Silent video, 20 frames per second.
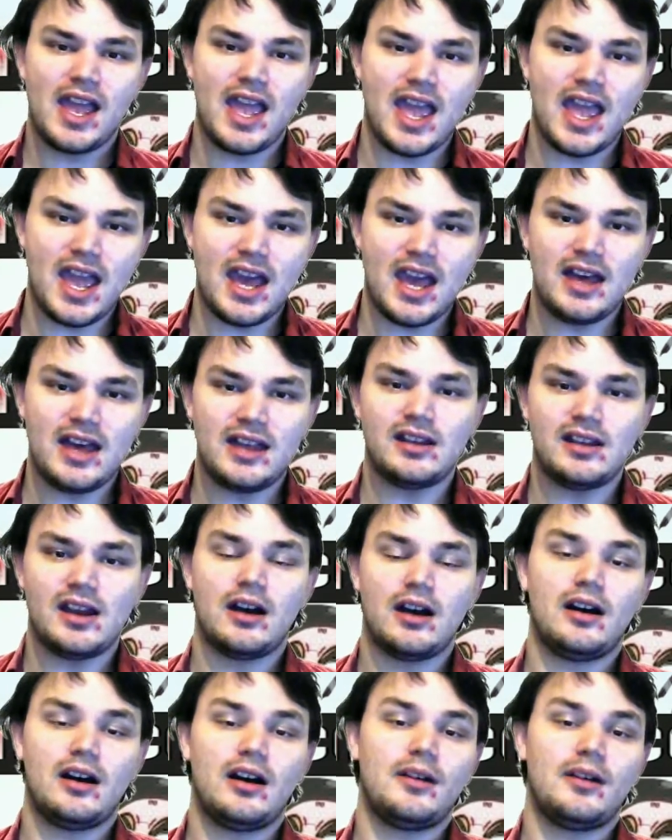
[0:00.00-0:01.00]
and
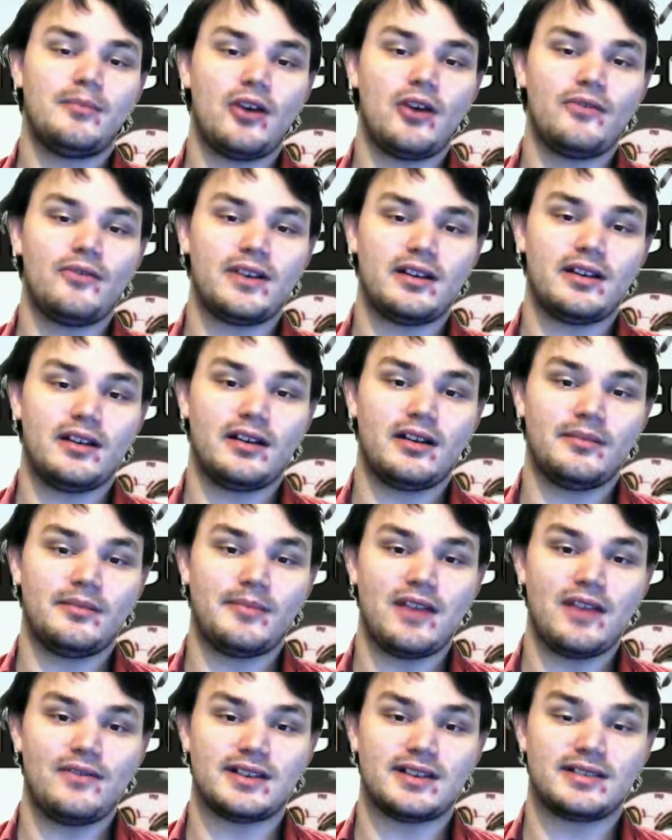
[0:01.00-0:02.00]

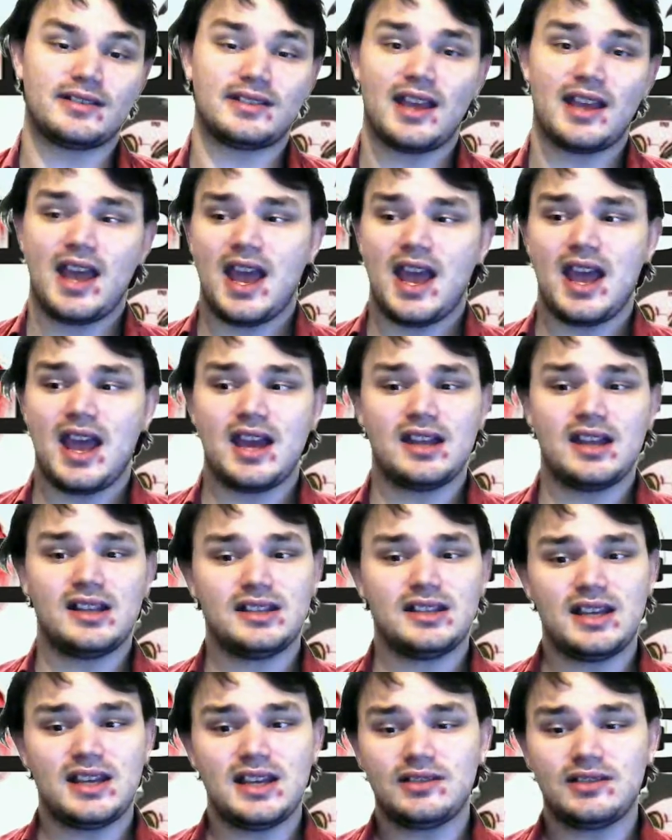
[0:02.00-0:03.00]
Mavis, and
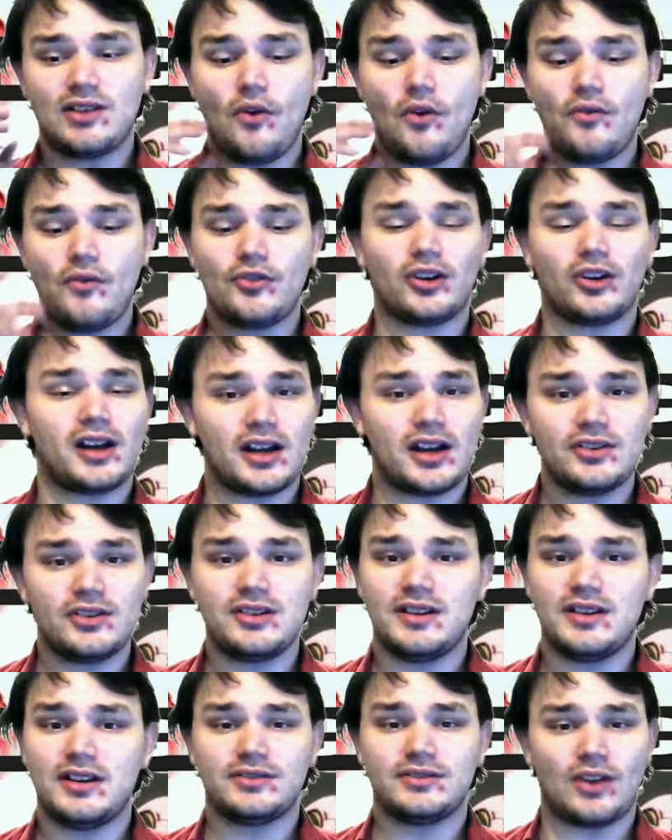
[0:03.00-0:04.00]
he's over 100
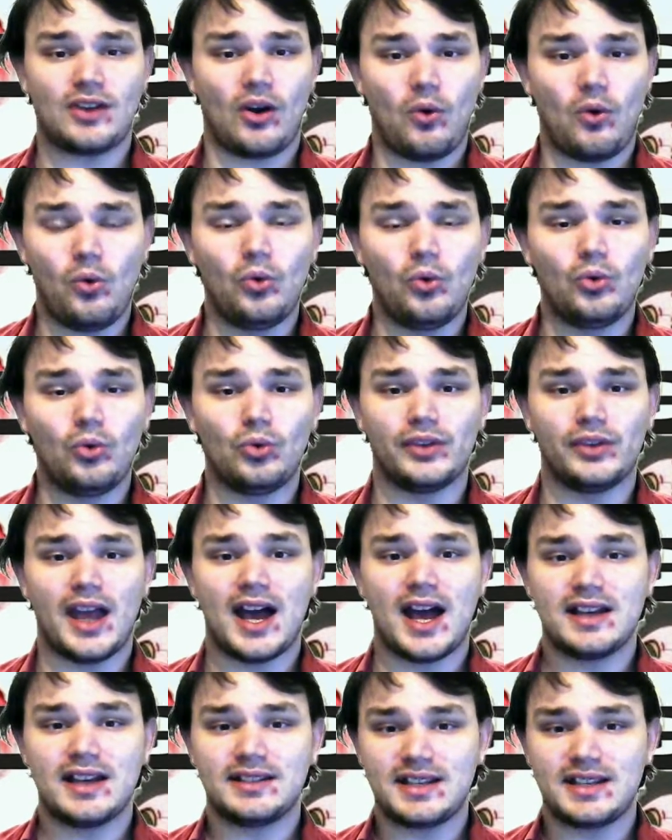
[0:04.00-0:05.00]
years old
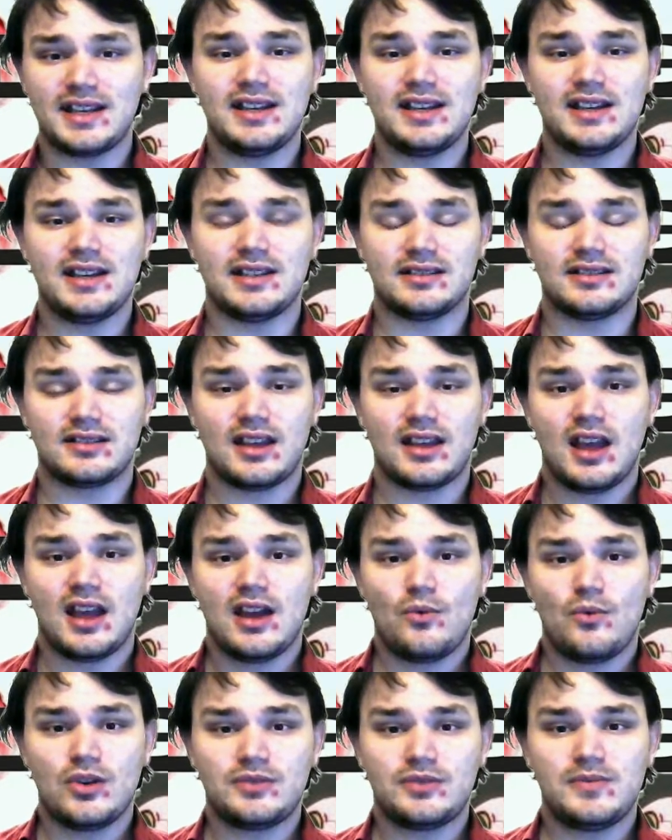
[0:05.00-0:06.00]
as is,
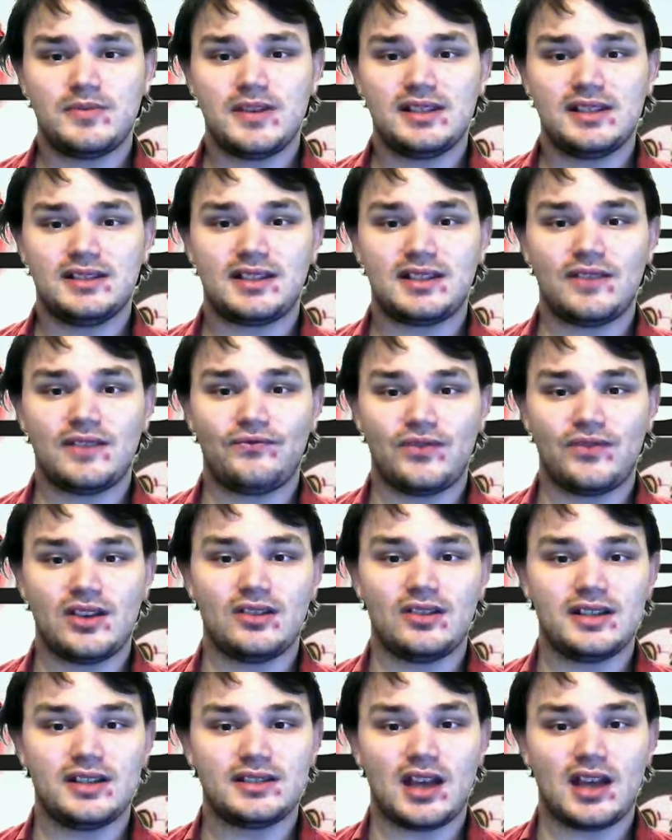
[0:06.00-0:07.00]
which means the
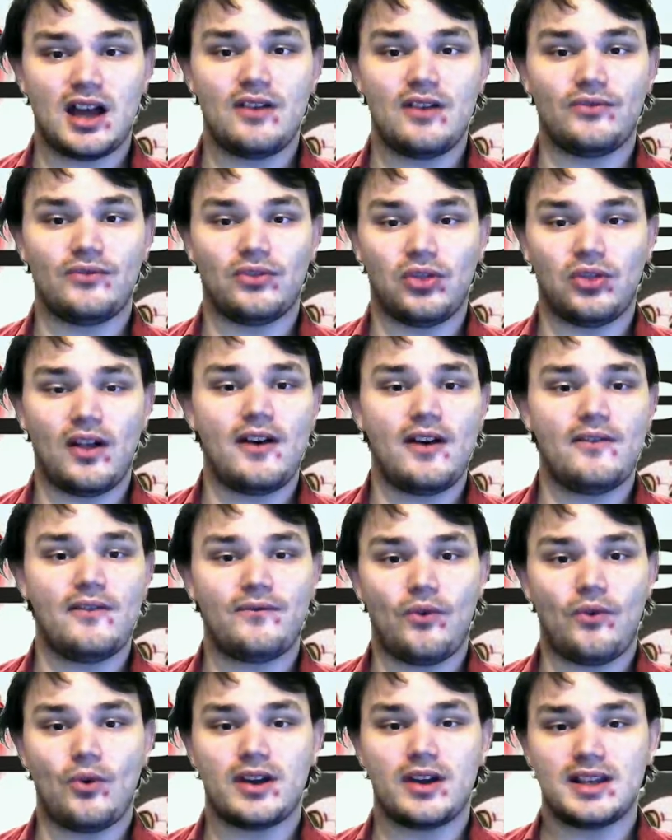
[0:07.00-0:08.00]
feelings of love
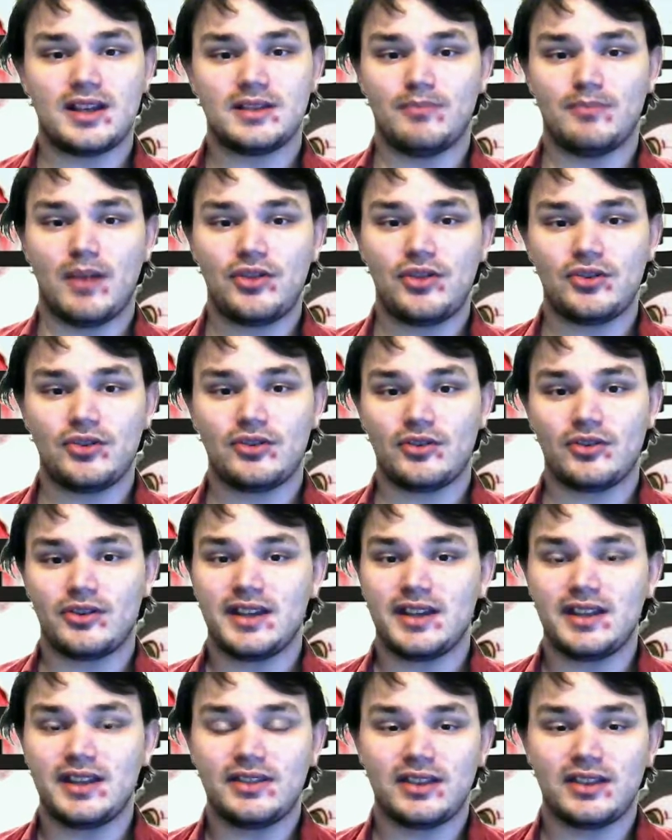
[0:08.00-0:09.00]
for his mother or
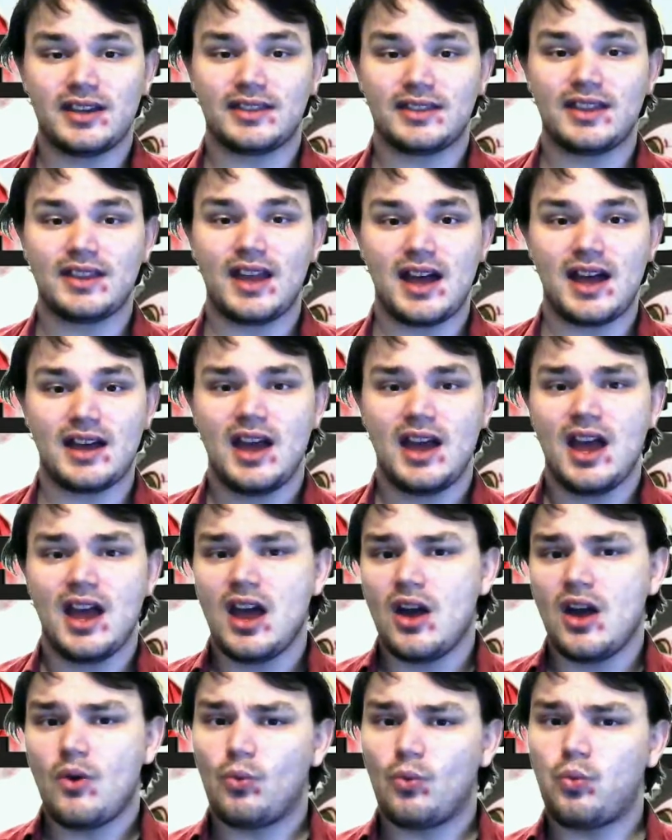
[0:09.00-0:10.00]
anything like that
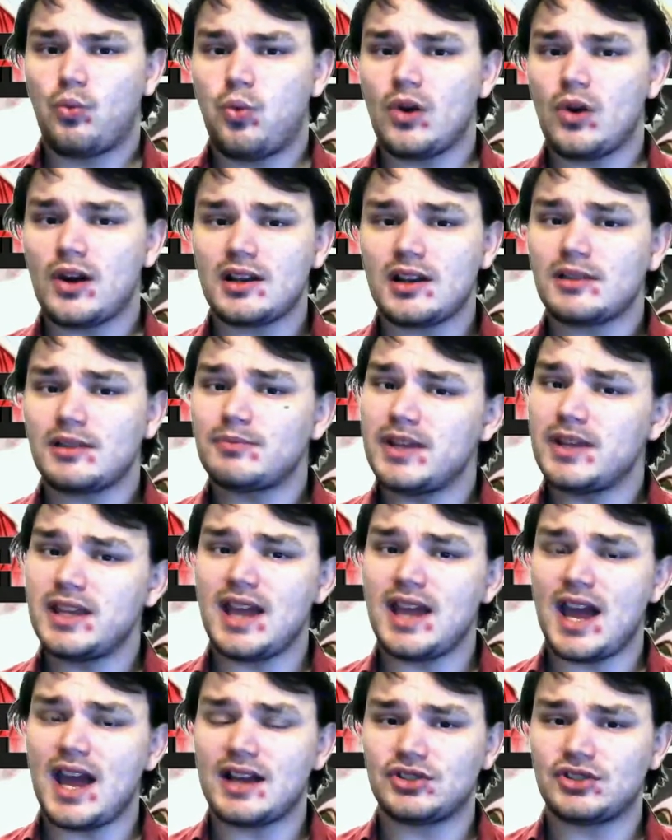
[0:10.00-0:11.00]
wouldn't
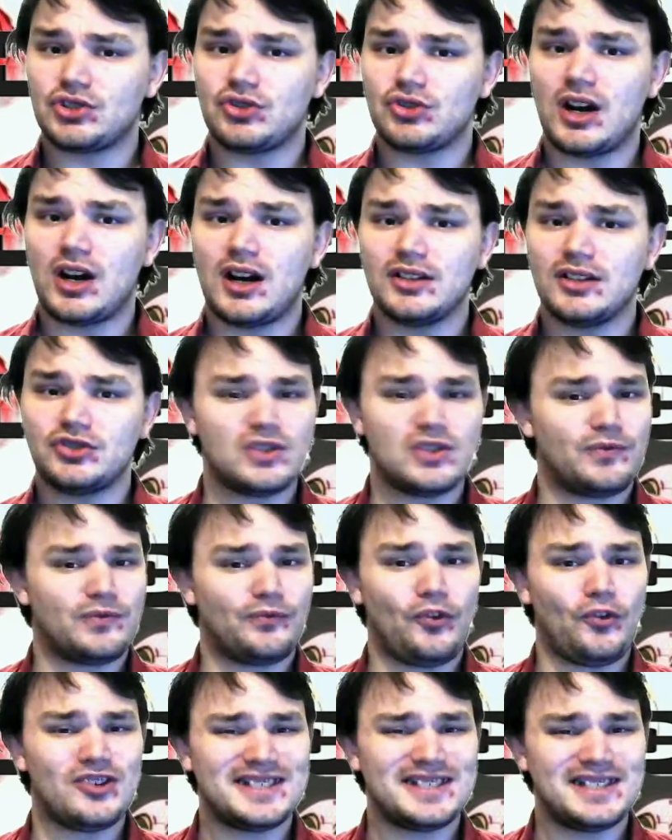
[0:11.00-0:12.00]
be as strong just
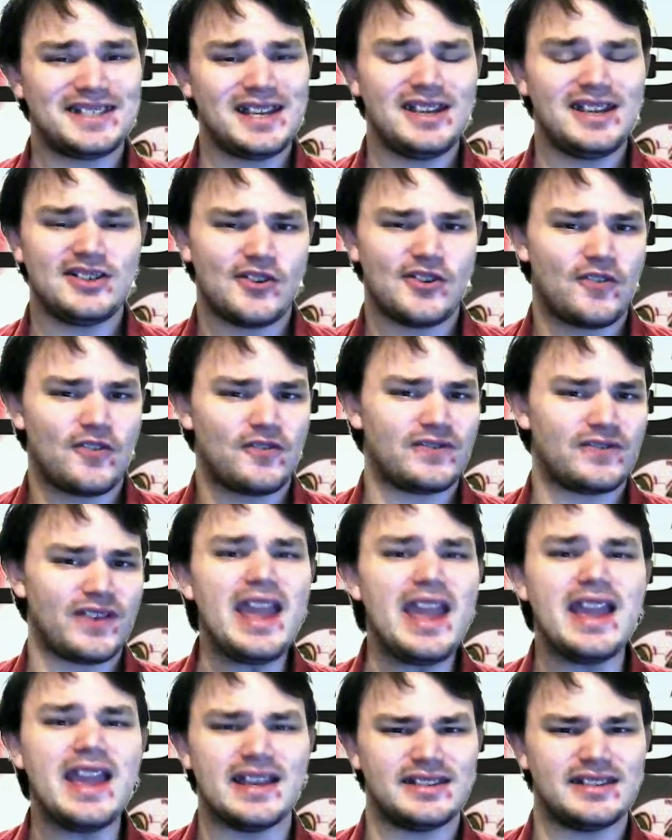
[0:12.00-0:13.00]
for seeing her
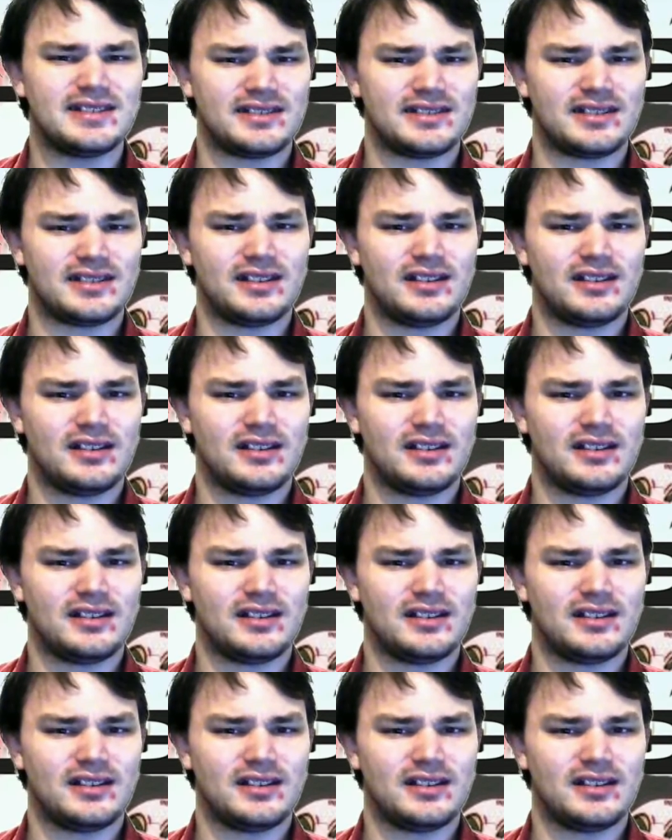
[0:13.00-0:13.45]
face.